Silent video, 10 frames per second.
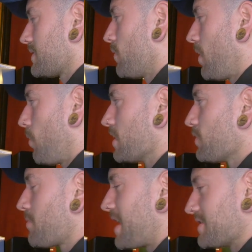What I
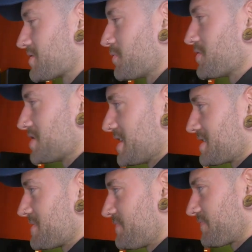love about distortion
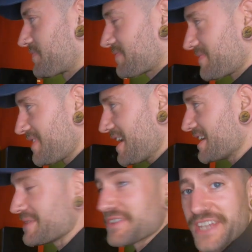is,
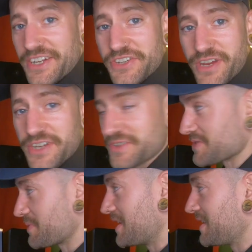and even saturation as
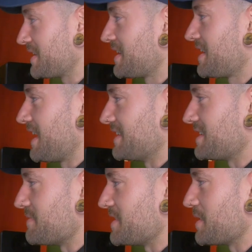well, I did
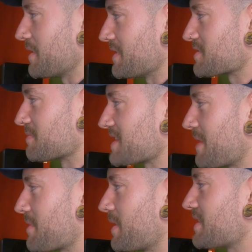a video on this some
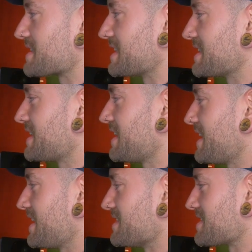time ago actually,
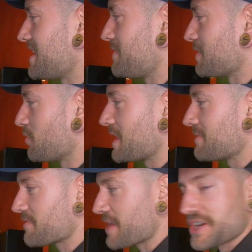is if you're looking
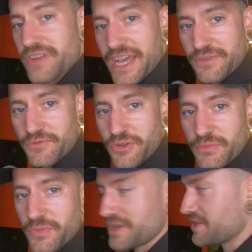for extra
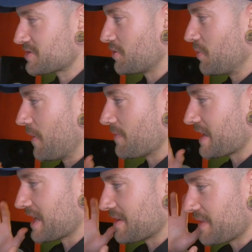headroom but you still want the
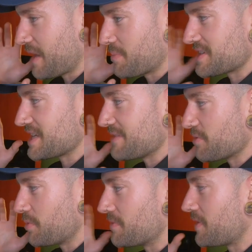kind of like
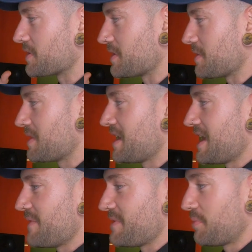perceivable volume,
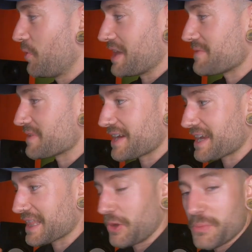if you put even
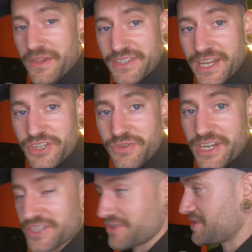like a little bit of
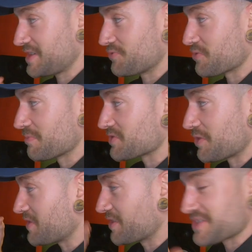saturation onto your drums
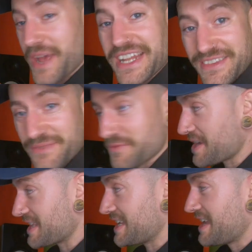or onto anything
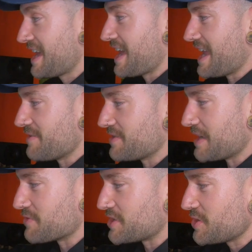really, it
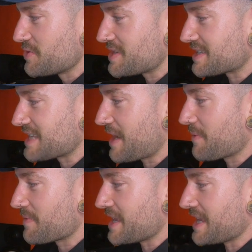reduces
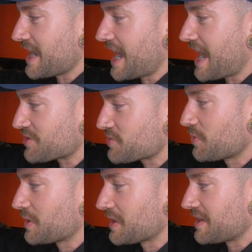down the
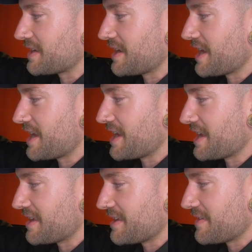actual
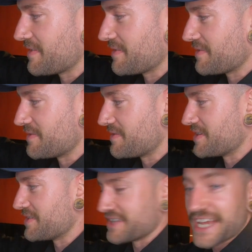
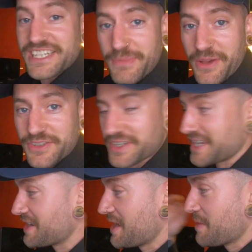the decibels on
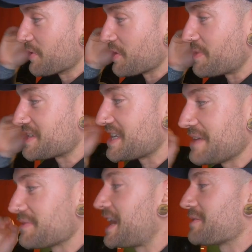it, but the
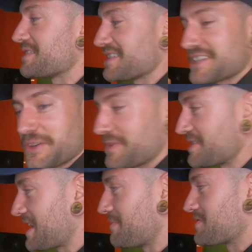perceived loudness is still the
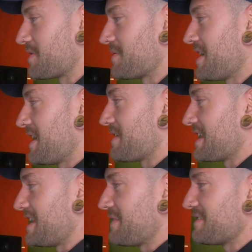same. So if you
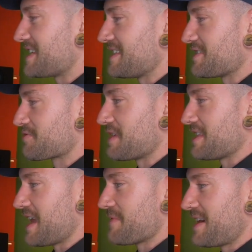can even see the screen
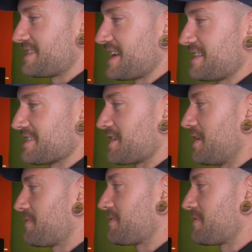there, if I take this off,